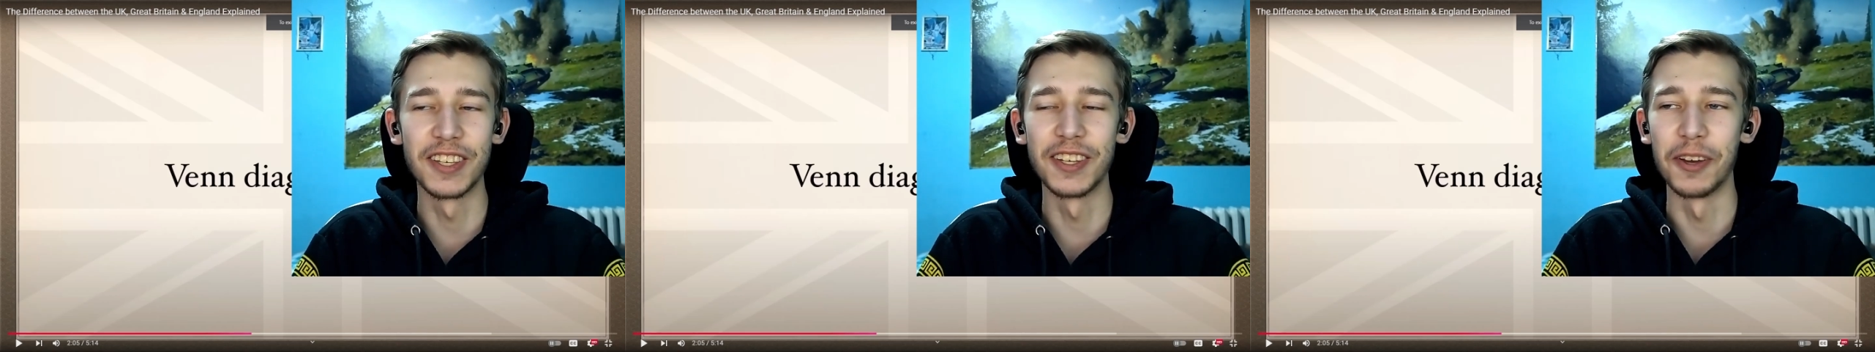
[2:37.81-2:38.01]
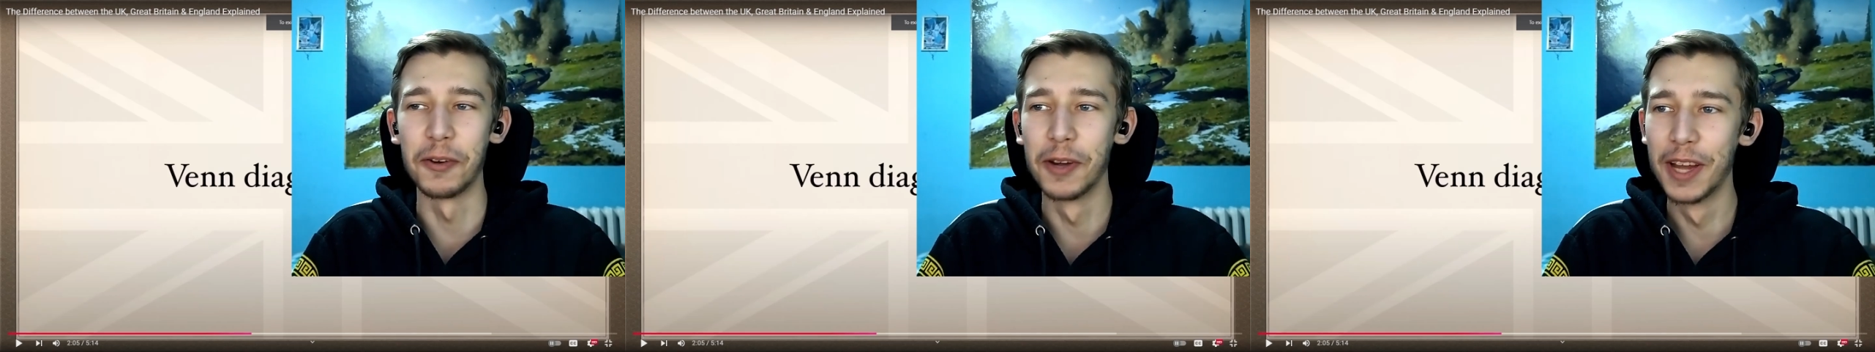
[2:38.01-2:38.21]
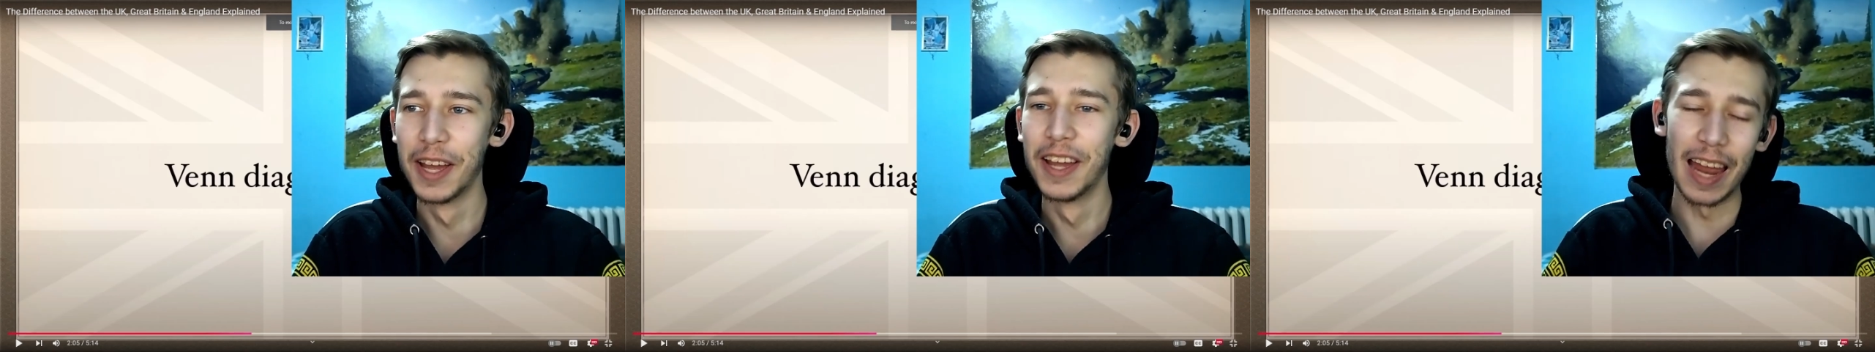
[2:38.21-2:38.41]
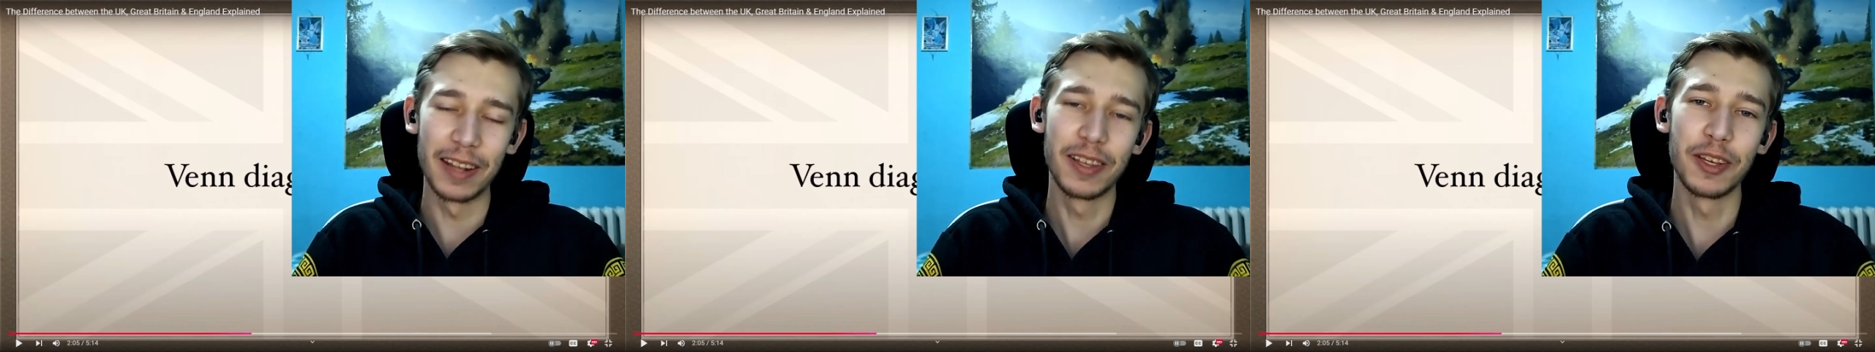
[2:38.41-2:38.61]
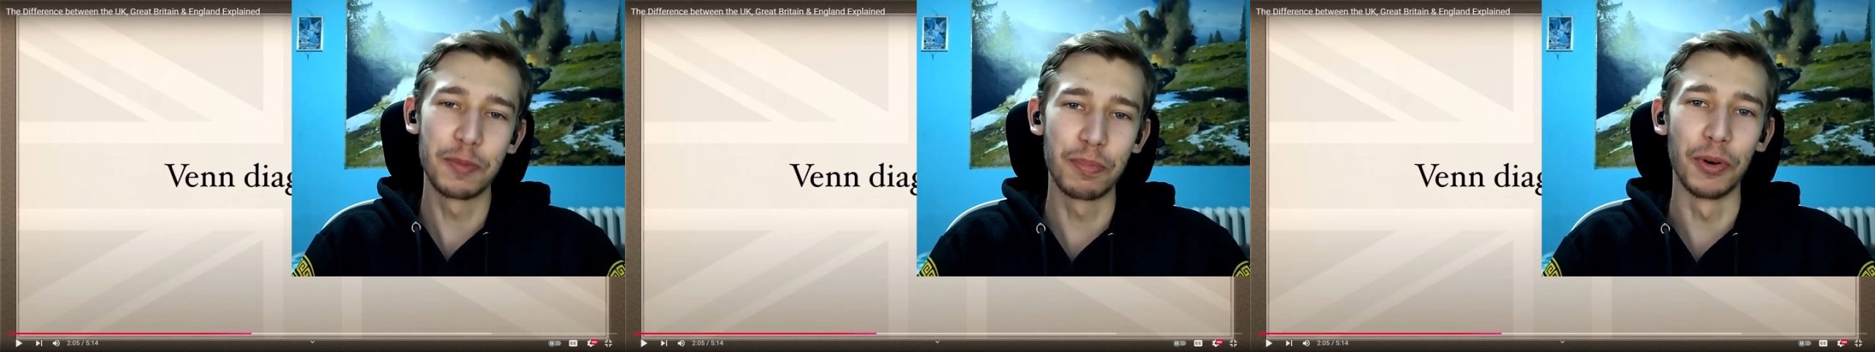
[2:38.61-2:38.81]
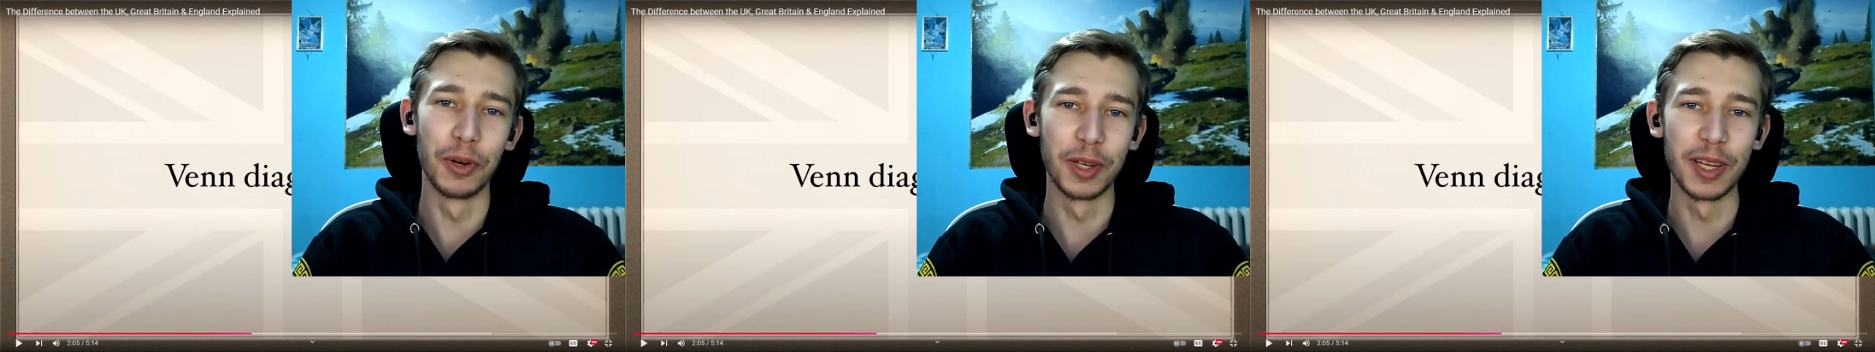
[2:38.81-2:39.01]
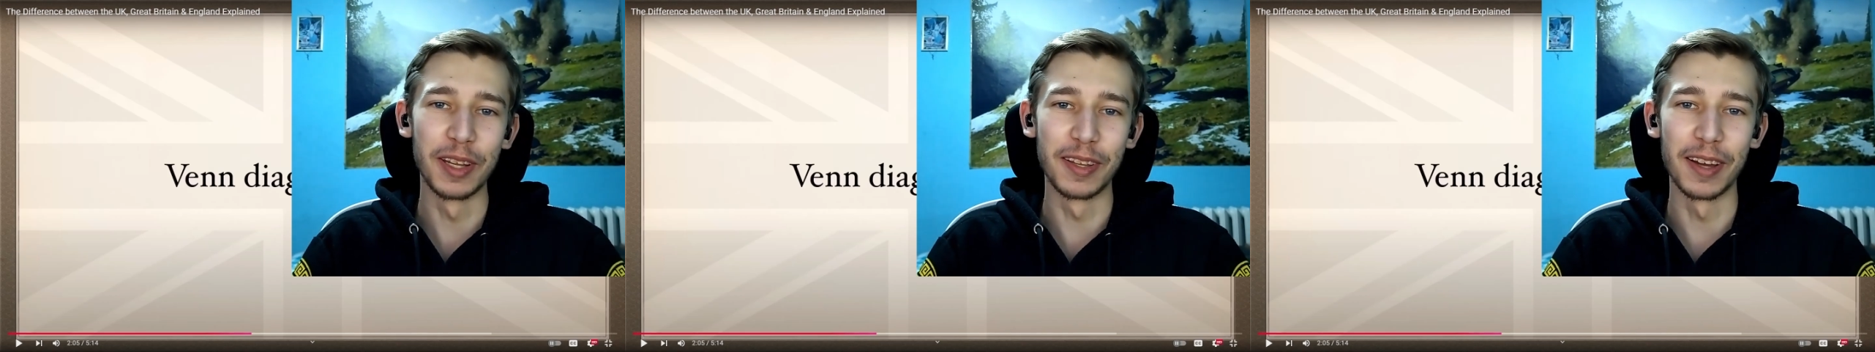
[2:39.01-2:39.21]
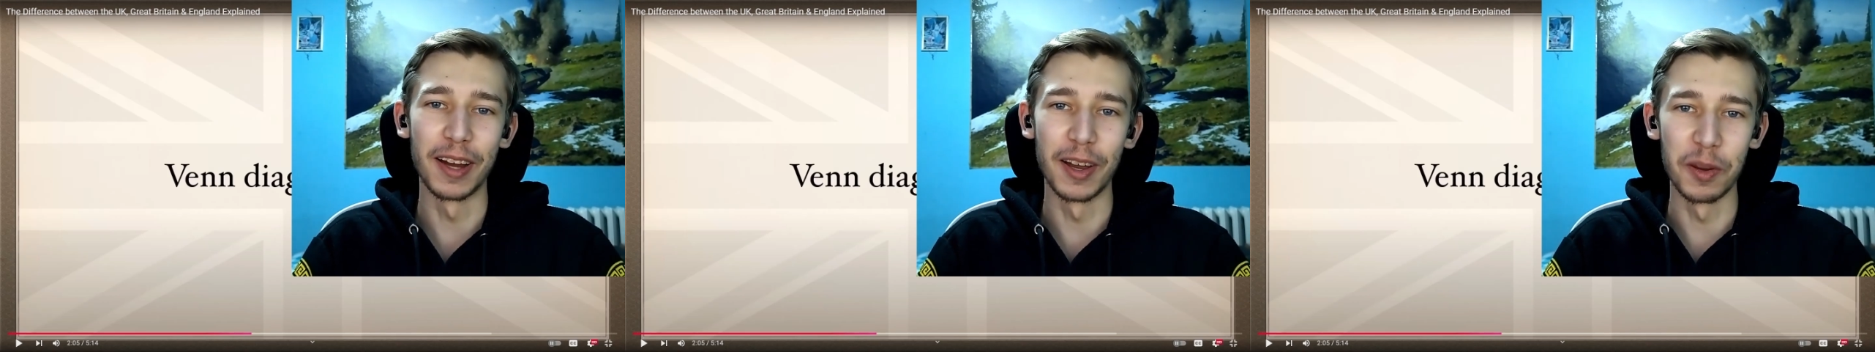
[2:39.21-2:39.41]
So, at this point in
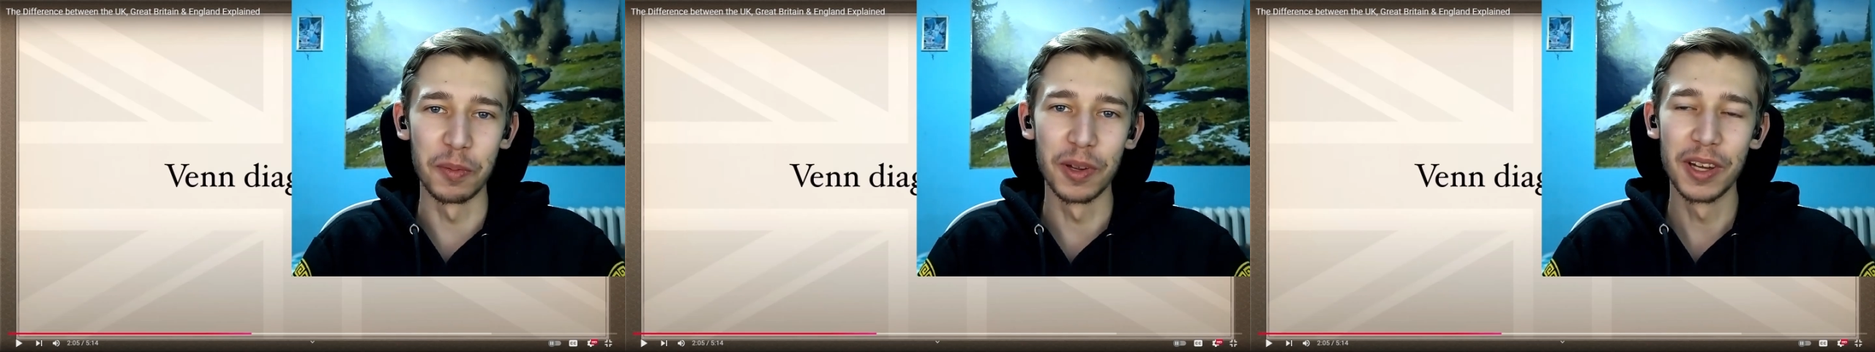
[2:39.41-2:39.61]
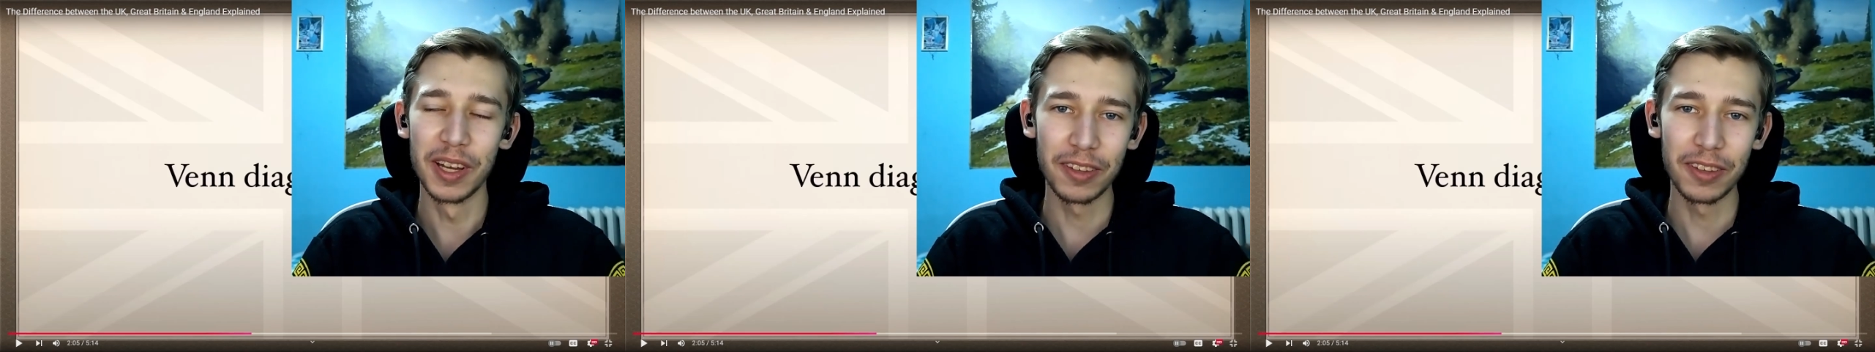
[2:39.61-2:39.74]
time,